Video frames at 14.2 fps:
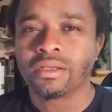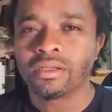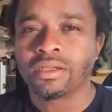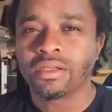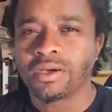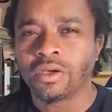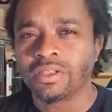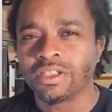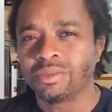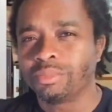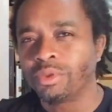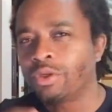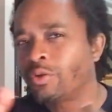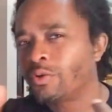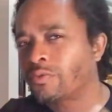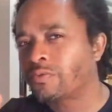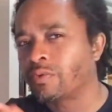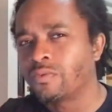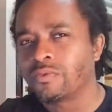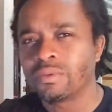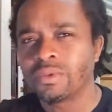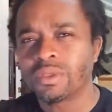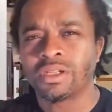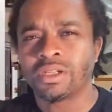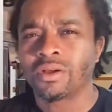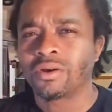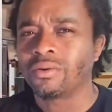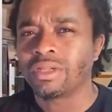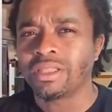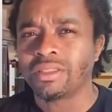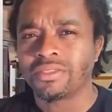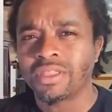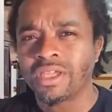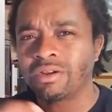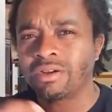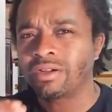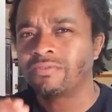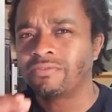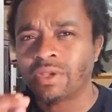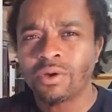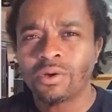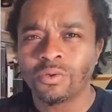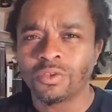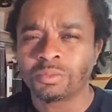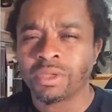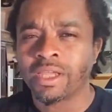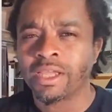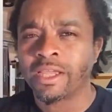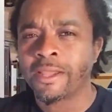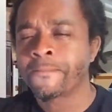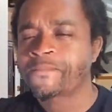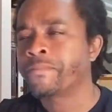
you know, these beautiful, you know, etheric flows, man,